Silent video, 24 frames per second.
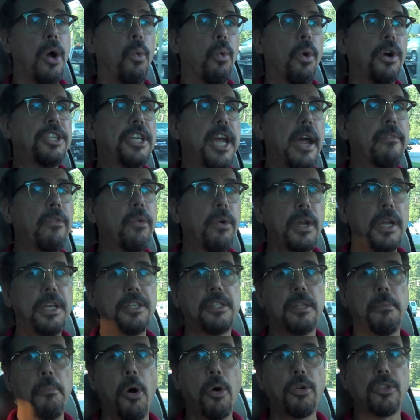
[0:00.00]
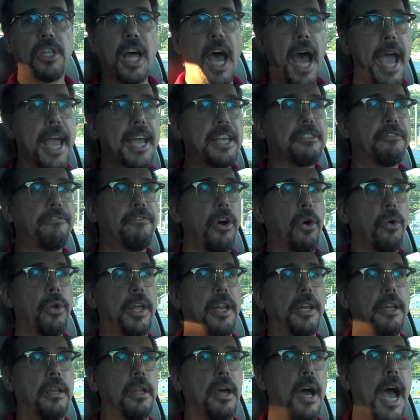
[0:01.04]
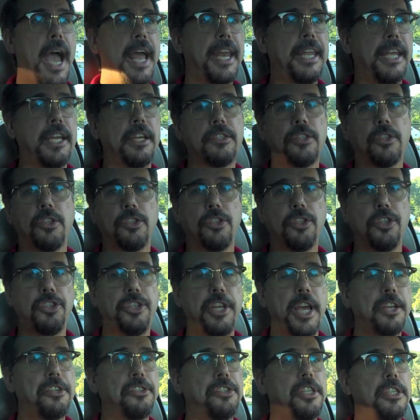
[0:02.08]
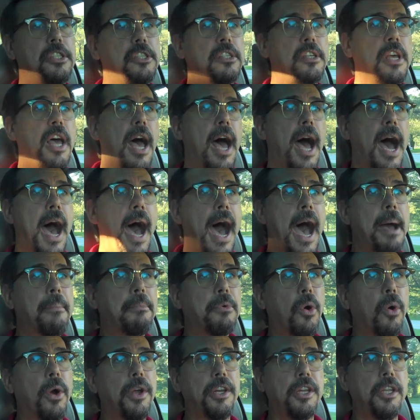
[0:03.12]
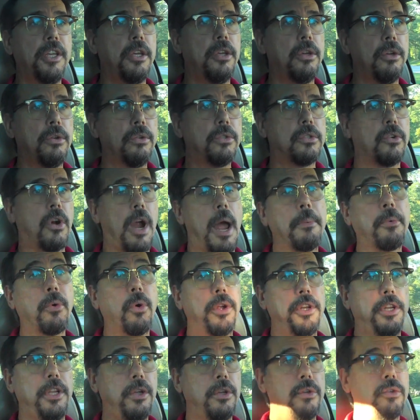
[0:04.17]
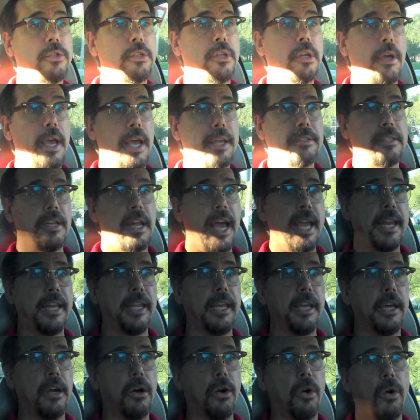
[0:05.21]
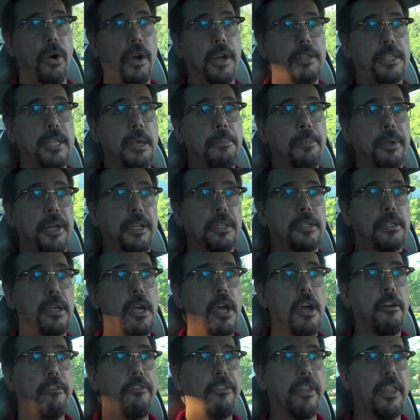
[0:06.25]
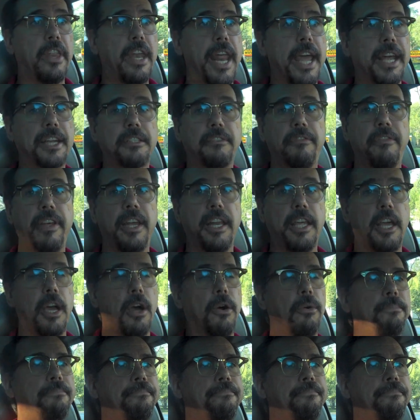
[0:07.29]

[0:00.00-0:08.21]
Whichever is the most highest voted ideas and suggestions, I'm going to use as an idea or as impetus for the next video.